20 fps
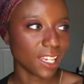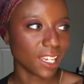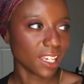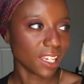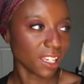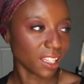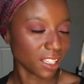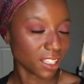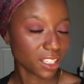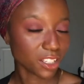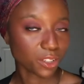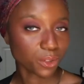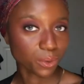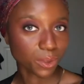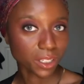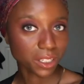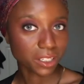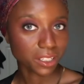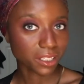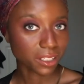It looks
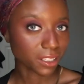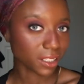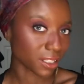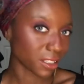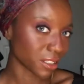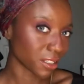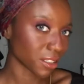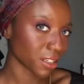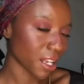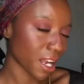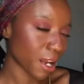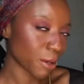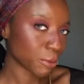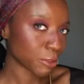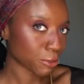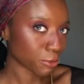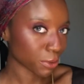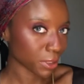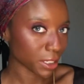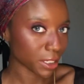really good. I was
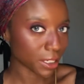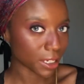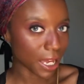really